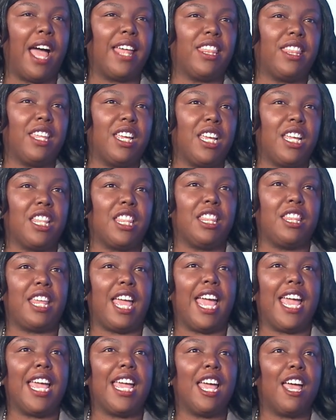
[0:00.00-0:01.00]
I think
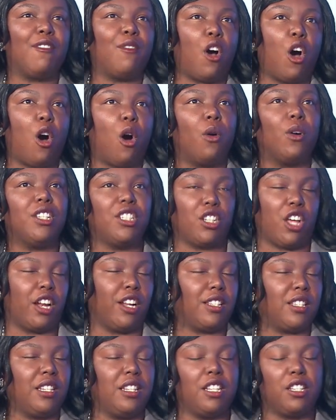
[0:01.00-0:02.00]
they have always taught
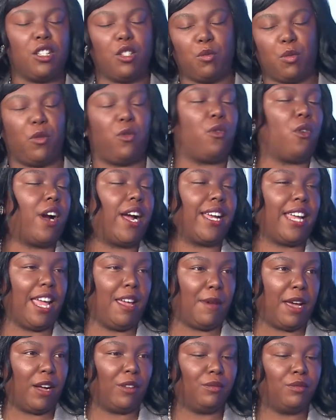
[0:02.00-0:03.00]
us, and this is before I
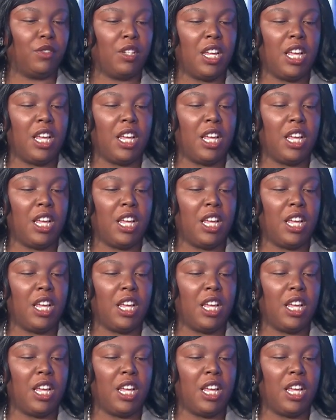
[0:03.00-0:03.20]
came out,